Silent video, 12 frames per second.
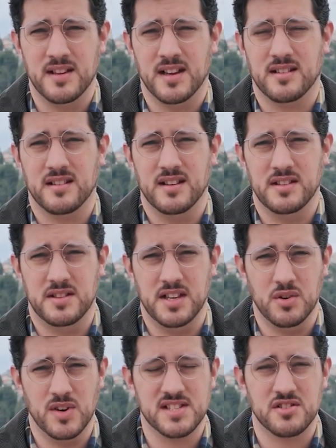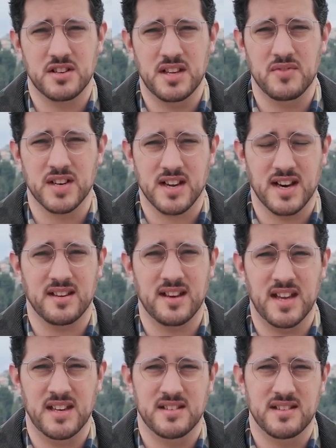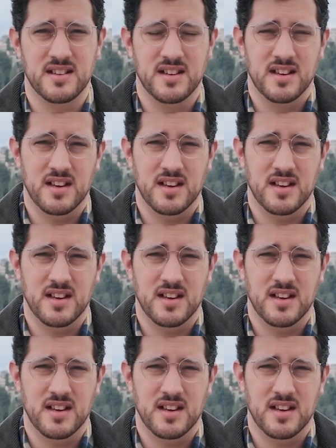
that the US could even cut aid